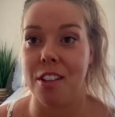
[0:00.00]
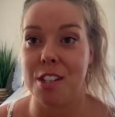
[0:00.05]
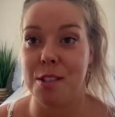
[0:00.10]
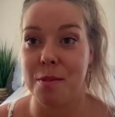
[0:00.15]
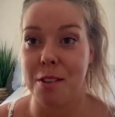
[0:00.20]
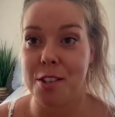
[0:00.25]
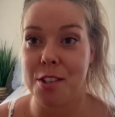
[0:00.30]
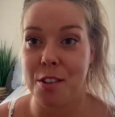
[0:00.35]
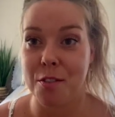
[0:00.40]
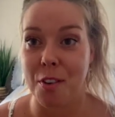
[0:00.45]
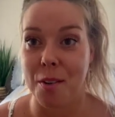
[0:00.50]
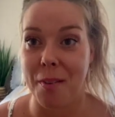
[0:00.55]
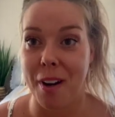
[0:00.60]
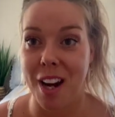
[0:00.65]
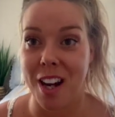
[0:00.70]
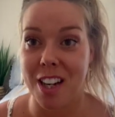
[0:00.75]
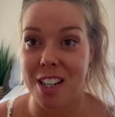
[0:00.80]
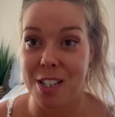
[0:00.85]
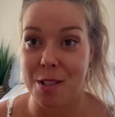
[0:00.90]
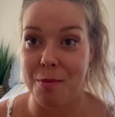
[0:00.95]
especially for my
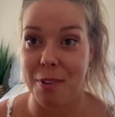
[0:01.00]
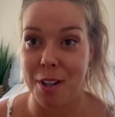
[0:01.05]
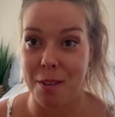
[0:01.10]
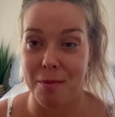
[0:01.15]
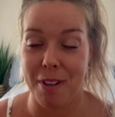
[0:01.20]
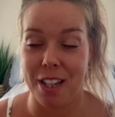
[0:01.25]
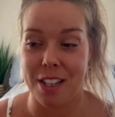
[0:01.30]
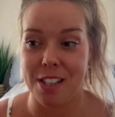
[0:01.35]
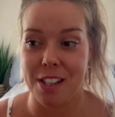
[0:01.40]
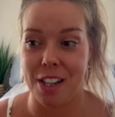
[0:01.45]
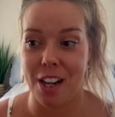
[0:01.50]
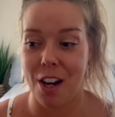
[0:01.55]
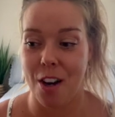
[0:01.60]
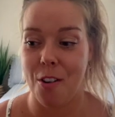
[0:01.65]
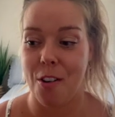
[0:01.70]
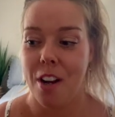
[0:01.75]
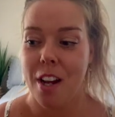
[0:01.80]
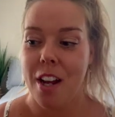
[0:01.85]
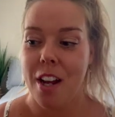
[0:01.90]
husband in Mexico,